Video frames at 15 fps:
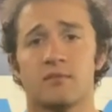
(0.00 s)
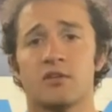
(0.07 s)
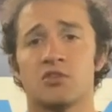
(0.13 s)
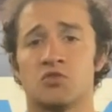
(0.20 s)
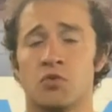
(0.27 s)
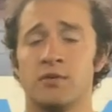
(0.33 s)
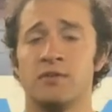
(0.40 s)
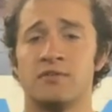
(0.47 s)

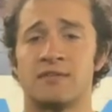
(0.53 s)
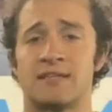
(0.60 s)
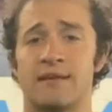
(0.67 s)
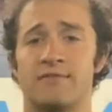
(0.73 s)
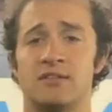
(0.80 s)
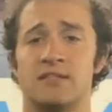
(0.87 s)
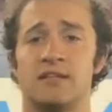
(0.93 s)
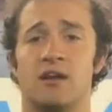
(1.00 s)
So we do
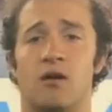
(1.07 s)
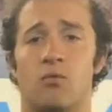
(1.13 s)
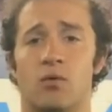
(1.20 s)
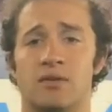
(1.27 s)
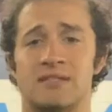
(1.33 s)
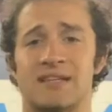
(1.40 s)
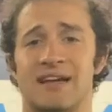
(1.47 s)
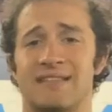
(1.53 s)
17 on
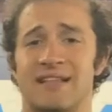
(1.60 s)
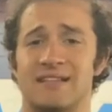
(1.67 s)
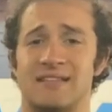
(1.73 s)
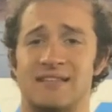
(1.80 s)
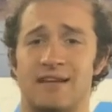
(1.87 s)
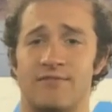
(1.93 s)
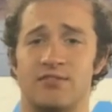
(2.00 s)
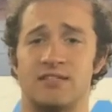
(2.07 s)
one side, then
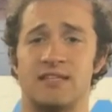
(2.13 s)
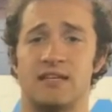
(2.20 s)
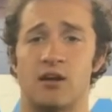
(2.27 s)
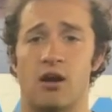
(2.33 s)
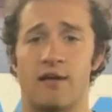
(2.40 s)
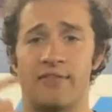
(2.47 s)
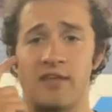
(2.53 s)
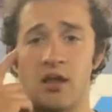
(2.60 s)
17
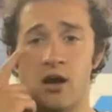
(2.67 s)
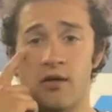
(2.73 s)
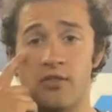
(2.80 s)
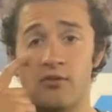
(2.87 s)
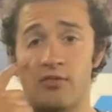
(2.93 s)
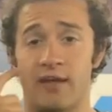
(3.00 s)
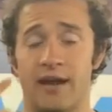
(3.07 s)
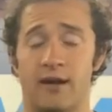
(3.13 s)
on the
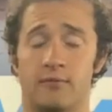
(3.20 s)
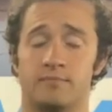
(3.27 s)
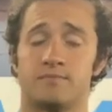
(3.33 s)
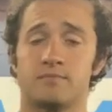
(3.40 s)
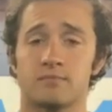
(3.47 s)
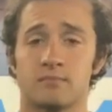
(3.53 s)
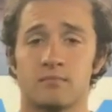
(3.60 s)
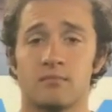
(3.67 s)
other there.
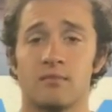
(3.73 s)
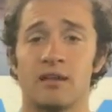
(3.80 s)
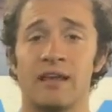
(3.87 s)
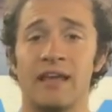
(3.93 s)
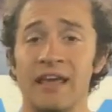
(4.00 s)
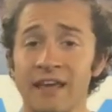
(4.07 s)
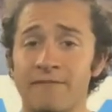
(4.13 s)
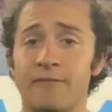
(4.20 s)

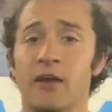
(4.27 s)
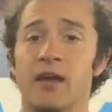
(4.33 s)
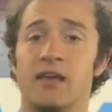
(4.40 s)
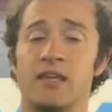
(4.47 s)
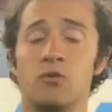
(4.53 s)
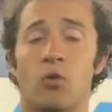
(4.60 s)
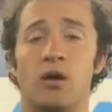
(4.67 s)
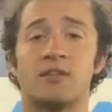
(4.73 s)

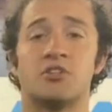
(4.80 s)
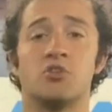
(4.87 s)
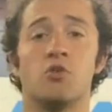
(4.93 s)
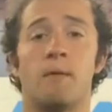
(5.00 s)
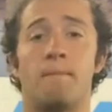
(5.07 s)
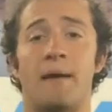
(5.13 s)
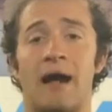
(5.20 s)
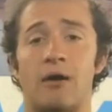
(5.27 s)
If you want to
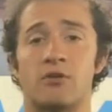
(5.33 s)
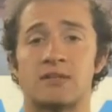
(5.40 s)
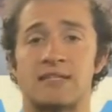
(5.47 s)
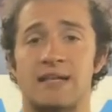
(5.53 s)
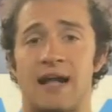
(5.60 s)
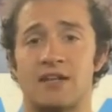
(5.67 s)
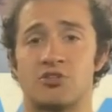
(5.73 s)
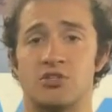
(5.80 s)
do a power
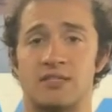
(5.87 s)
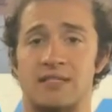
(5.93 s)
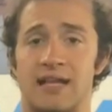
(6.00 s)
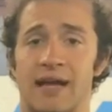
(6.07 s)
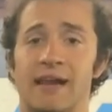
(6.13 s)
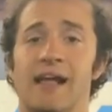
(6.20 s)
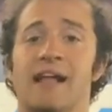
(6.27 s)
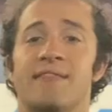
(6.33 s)
snatch
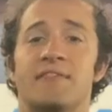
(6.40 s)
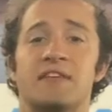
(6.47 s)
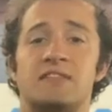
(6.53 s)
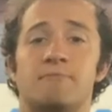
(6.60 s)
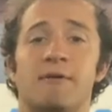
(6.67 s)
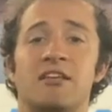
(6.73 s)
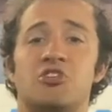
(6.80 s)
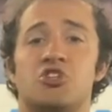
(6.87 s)
instead,
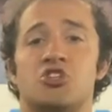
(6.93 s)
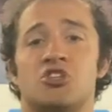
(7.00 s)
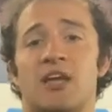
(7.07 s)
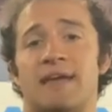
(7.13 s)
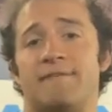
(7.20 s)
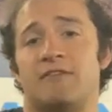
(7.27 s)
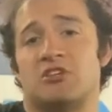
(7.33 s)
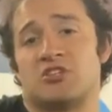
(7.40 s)
this might
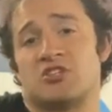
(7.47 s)
save